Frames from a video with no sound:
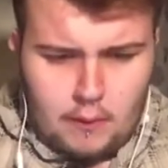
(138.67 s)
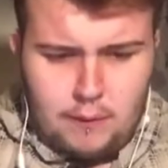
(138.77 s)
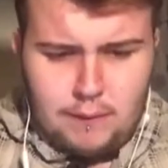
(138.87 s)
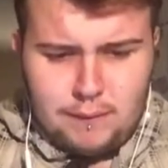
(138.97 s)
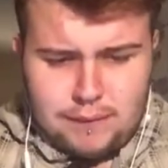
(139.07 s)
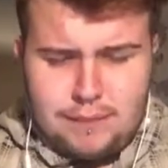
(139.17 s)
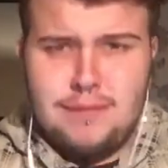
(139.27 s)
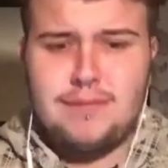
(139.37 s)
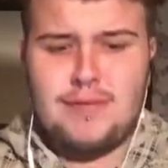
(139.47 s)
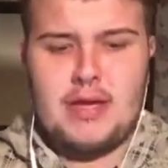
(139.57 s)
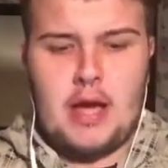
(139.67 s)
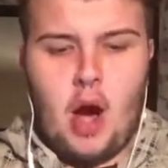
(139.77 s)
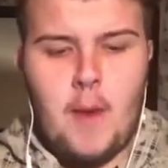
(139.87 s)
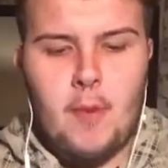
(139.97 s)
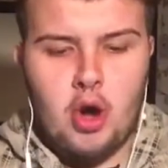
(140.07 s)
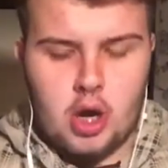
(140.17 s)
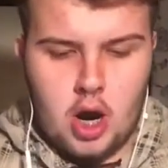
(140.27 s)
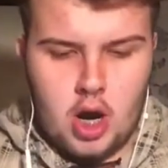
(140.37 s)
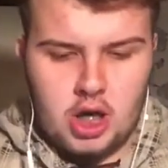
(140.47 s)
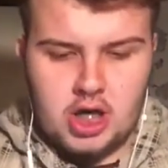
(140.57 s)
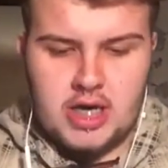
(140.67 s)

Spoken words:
Ooh. Oh my gosh,